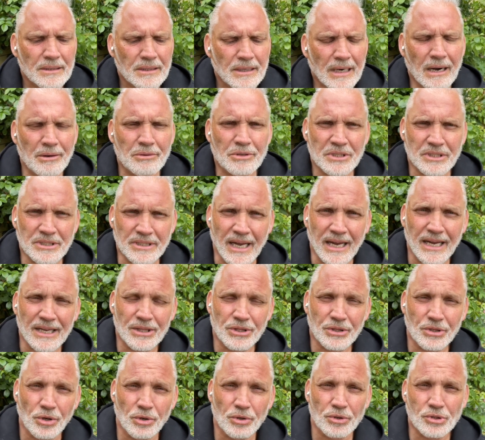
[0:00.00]

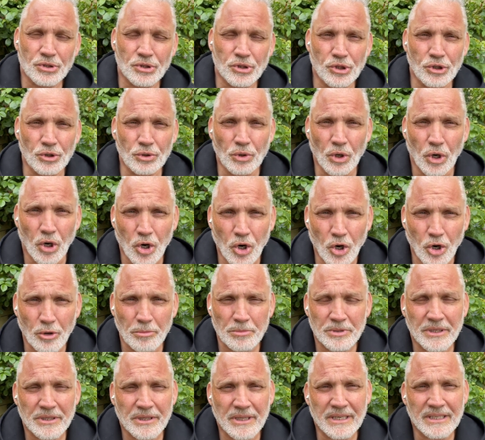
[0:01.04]
outside those two
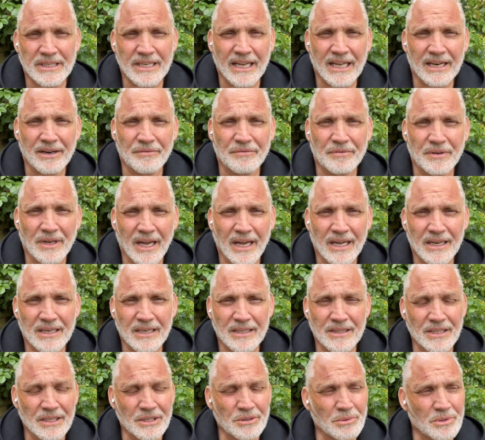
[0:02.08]
homes at the dead of night,
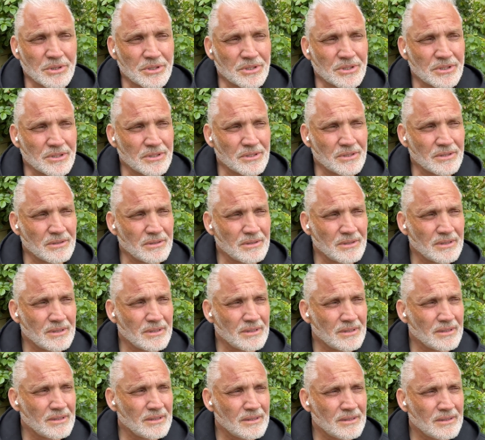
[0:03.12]
and it was
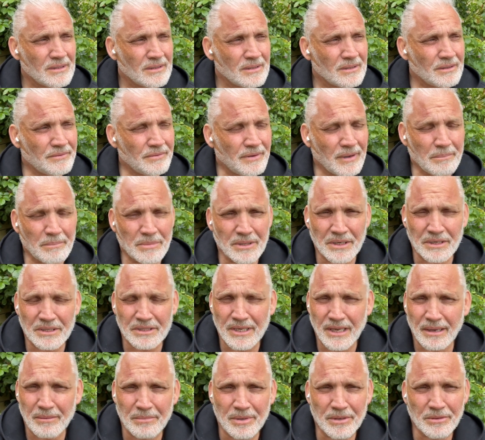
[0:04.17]
November,
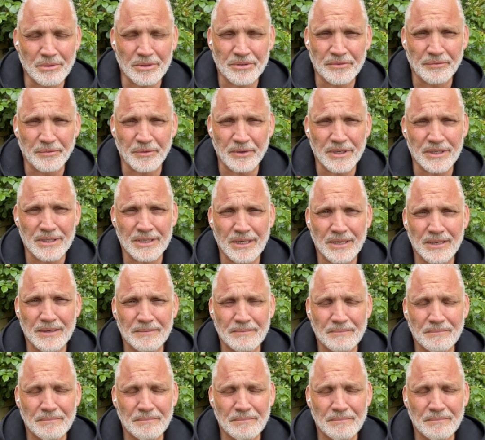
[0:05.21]
December, it was freezing.